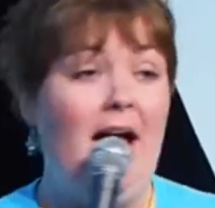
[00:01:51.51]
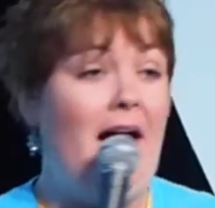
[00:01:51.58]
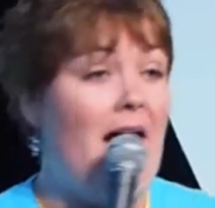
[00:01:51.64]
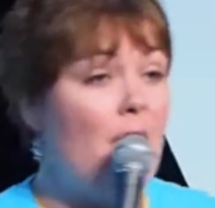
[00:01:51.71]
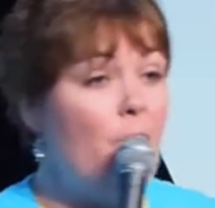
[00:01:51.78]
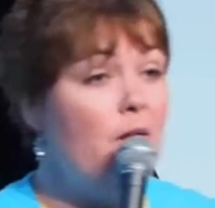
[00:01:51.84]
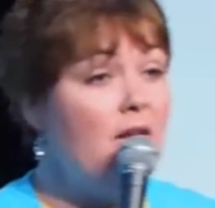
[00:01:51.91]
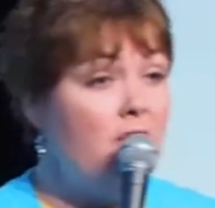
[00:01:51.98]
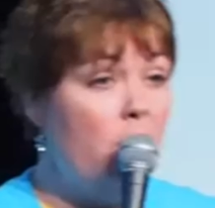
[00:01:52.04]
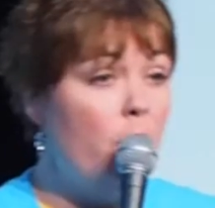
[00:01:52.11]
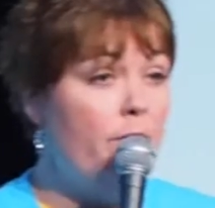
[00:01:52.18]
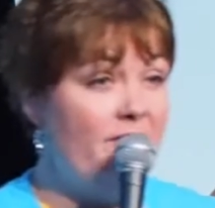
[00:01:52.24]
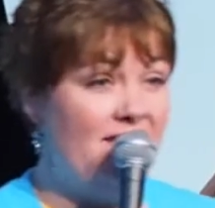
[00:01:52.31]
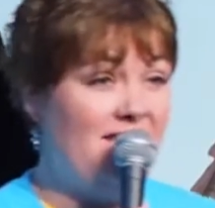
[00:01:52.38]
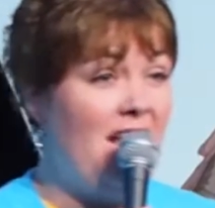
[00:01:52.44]
I want to know
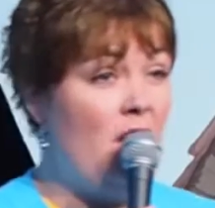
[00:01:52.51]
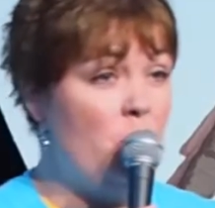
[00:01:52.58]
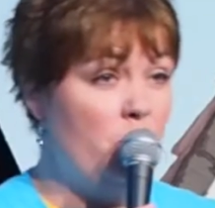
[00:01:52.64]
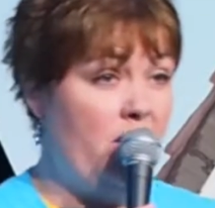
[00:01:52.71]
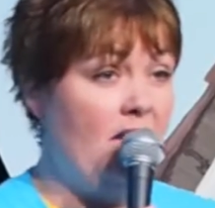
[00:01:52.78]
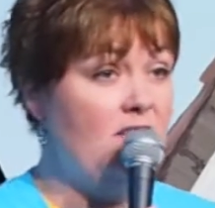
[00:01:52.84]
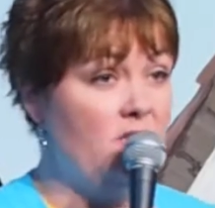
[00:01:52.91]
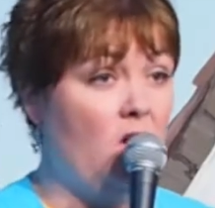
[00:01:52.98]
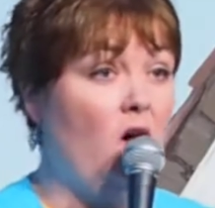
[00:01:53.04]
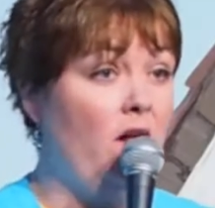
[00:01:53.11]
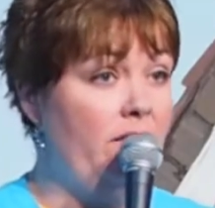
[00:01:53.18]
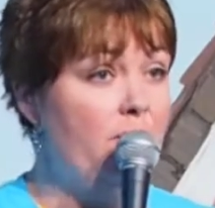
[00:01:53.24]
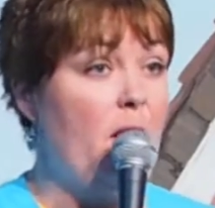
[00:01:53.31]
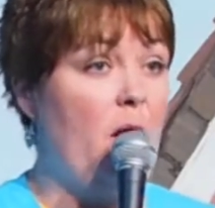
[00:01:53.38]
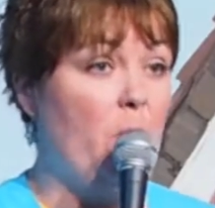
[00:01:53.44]
if it's not okay to call
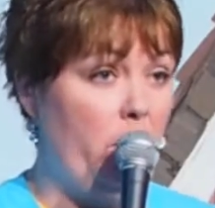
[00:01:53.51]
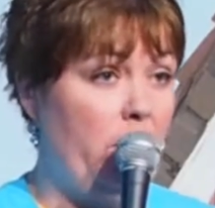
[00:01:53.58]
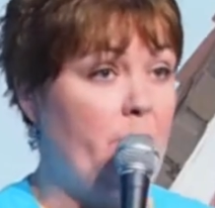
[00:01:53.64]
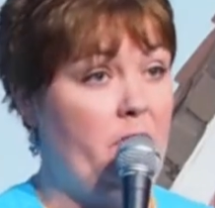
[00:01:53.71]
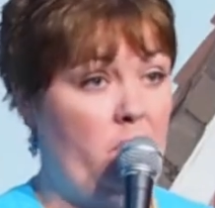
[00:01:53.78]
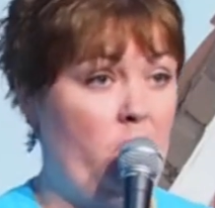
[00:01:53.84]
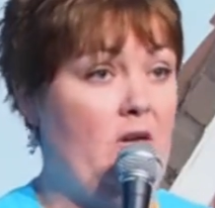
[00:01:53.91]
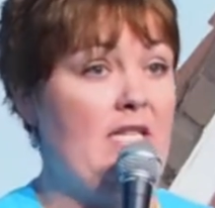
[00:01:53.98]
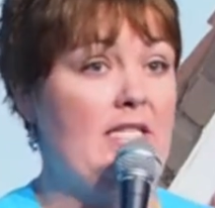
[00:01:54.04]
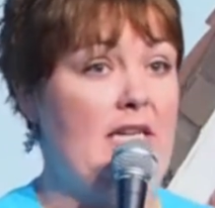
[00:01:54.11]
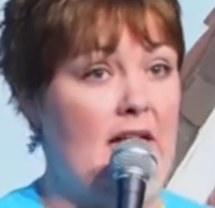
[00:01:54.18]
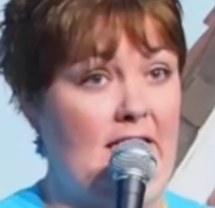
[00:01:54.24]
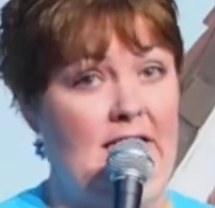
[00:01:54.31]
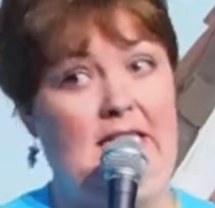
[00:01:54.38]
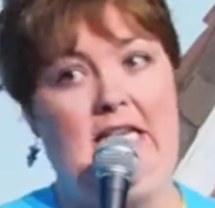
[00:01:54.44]
them at work with a crazy
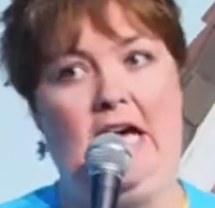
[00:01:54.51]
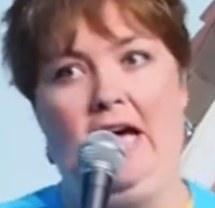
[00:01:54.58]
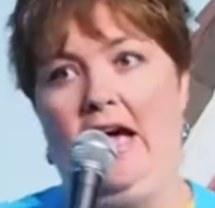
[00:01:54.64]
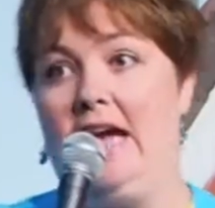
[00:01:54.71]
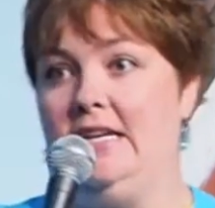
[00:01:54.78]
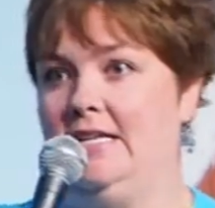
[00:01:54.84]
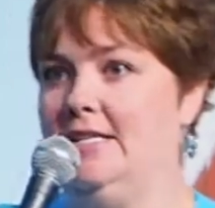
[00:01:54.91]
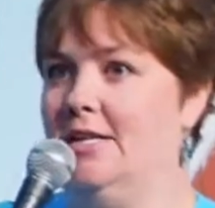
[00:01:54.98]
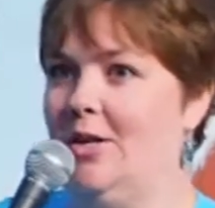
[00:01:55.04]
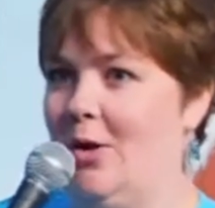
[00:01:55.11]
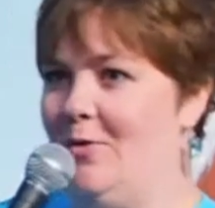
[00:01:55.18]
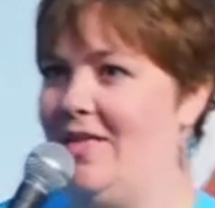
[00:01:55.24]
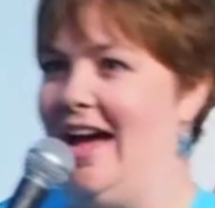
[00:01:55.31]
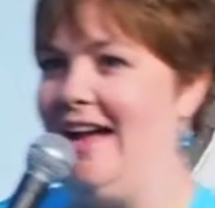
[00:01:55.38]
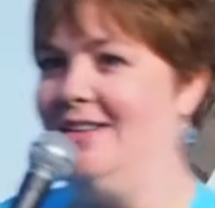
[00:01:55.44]
idea. I need to know
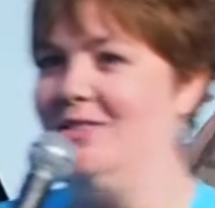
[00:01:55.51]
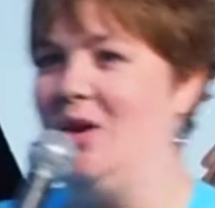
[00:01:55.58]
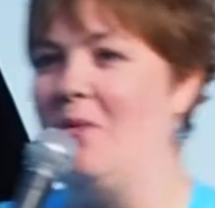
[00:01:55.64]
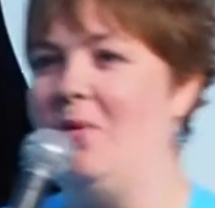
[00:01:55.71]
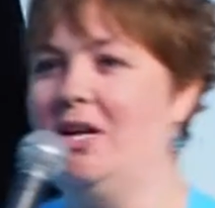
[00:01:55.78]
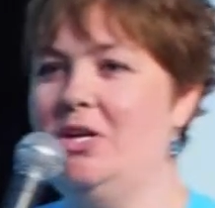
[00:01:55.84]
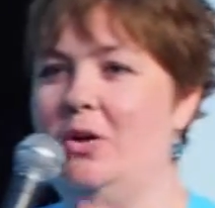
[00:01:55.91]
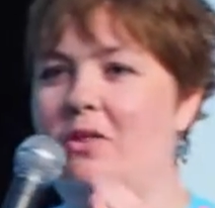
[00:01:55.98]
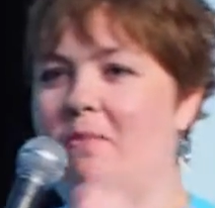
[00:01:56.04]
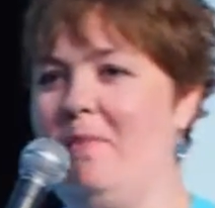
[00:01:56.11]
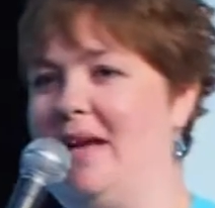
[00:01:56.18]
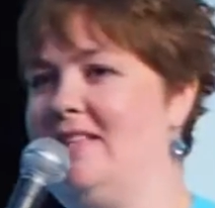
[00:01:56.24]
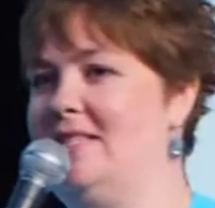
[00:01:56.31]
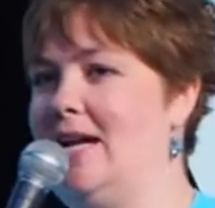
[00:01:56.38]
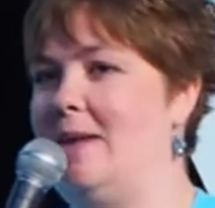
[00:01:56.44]
that. So I want to know the
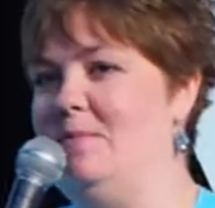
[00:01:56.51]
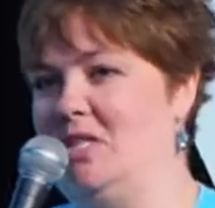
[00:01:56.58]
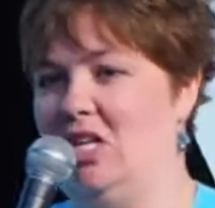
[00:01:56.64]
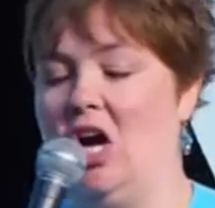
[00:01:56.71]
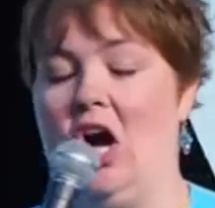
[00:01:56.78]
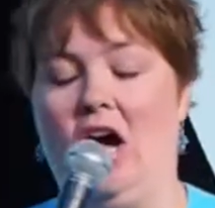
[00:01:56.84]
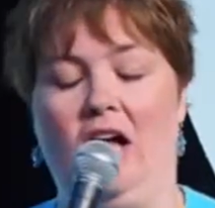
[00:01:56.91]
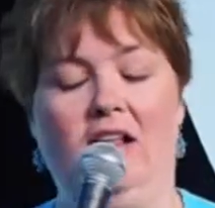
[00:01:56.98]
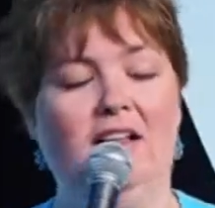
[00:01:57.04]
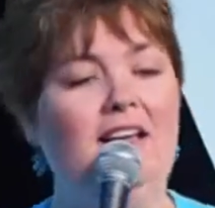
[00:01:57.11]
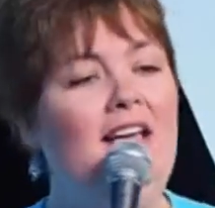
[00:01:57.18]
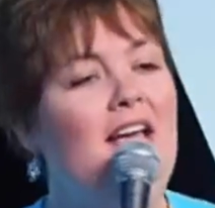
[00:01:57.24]
best time to call.